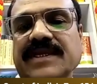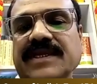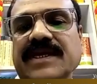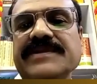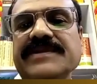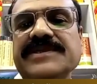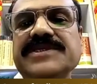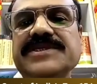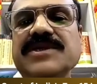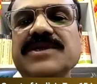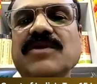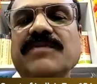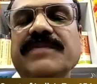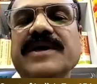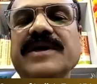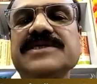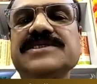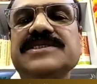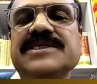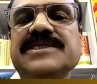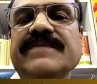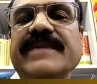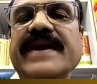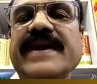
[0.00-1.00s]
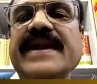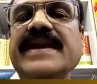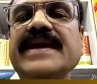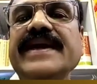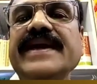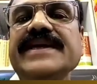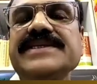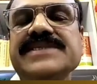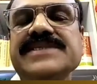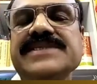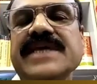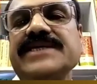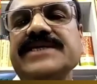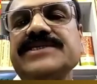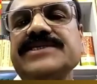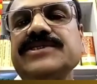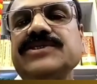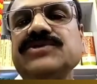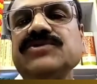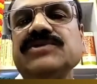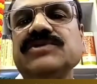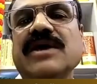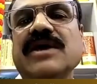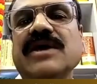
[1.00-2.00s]
Commissioner of Custom and Excise,
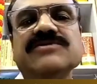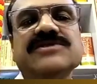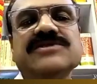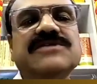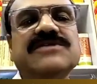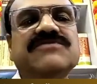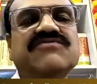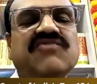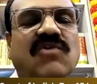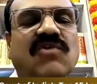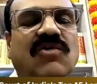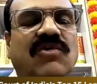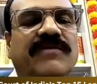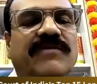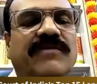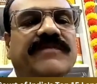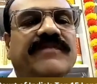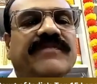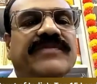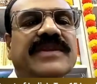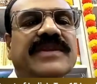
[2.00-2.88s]
2004.